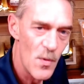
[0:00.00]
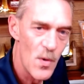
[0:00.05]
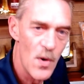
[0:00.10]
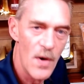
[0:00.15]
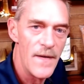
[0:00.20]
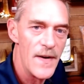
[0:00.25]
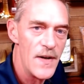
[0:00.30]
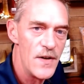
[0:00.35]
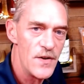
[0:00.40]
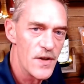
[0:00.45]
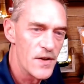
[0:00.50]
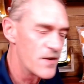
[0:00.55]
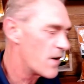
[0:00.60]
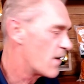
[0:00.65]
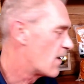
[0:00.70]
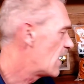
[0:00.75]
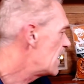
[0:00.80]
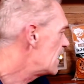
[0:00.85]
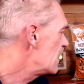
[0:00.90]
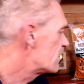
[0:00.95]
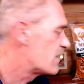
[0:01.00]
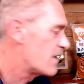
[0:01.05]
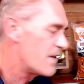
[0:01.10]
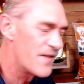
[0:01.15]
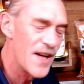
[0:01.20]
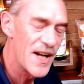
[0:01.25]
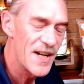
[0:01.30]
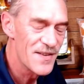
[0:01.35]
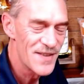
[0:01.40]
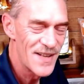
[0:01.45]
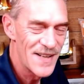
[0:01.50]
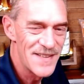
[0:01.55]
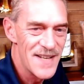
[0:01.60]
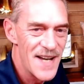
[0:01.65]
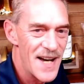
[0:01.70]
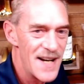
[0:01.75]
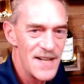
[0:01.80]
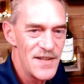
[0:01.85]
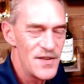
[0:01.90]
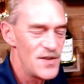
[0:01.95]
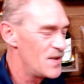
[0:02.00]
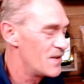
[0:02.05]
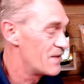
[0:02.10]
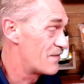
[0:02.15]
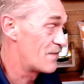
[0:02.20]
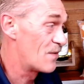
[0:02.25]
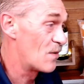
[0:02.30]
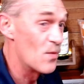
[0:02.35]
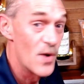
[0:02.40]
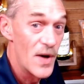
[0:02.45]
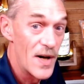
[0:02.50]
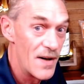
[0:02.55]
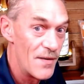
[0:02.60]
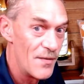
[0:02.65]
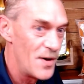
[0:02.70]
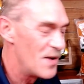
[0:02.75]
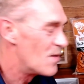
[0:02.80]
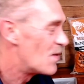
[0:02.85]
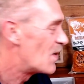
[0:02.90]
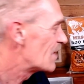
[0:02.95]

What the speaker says: than just grains and things like that. It's used for whatever you want